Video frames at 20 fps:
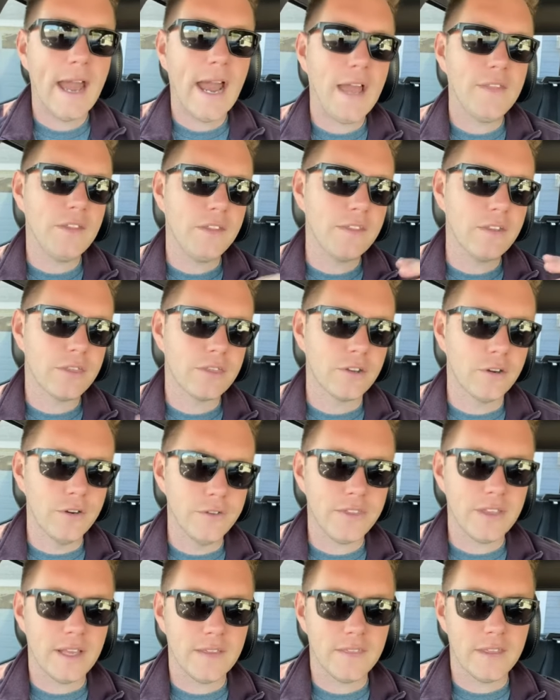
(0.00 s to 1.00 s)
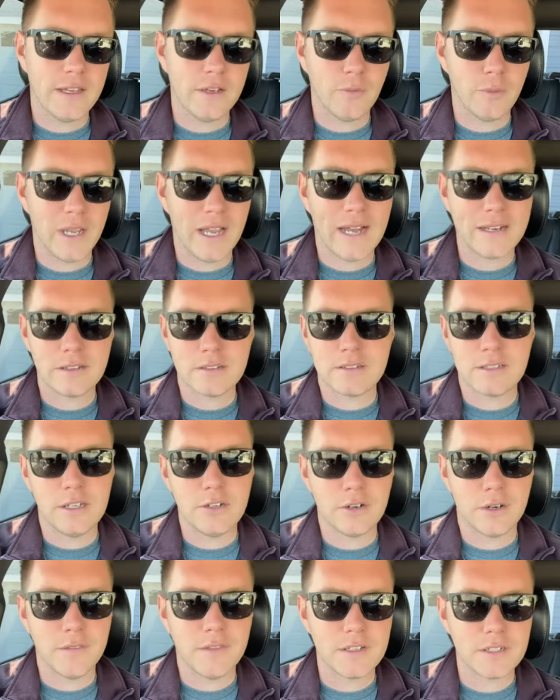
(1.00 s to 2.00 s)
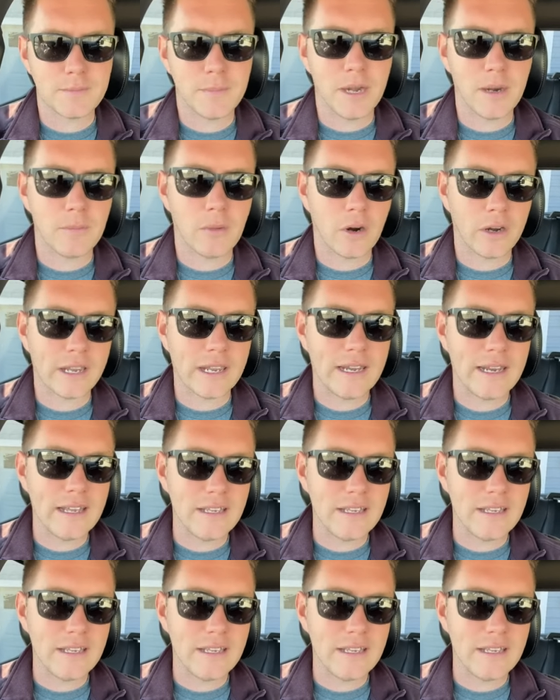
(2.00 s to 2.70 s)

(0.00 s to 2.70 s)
And then the third thing that we got to see during this bear market